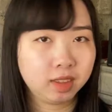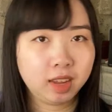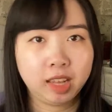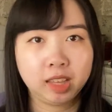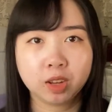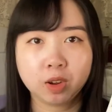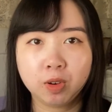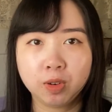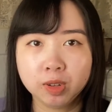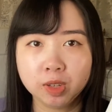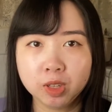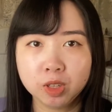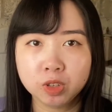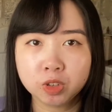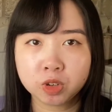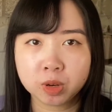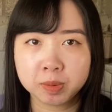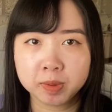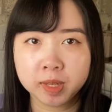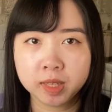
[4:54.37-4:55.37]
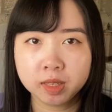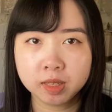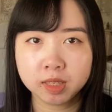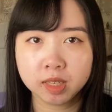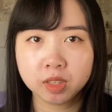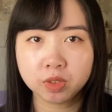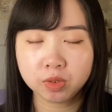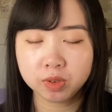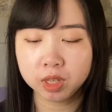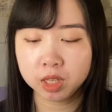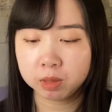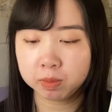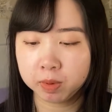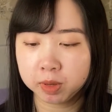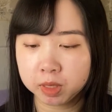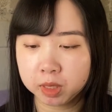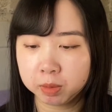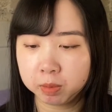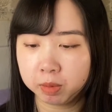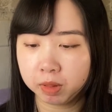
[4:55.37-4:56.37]
And according to the description of the sunscreen, it's
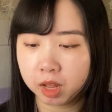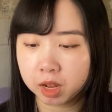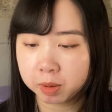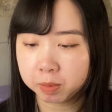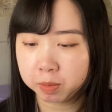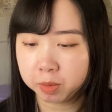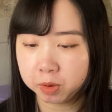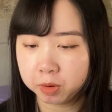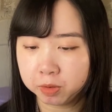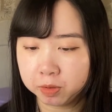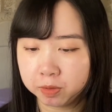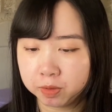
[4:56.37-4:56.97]
supposed to block both